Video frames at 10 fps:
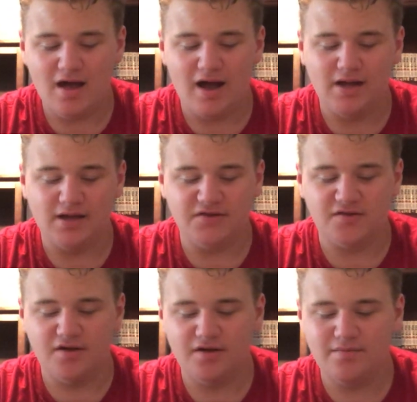I like
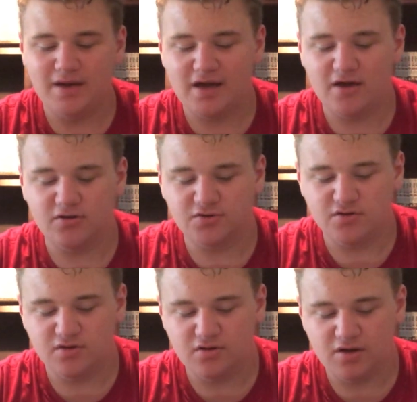the main
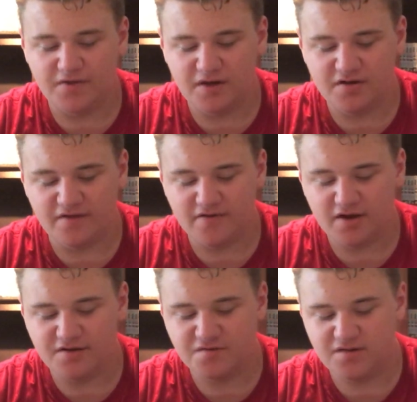character. I
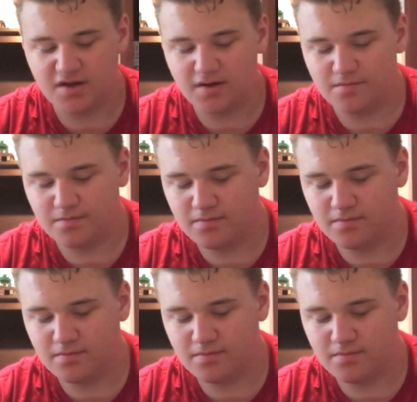forgot his name.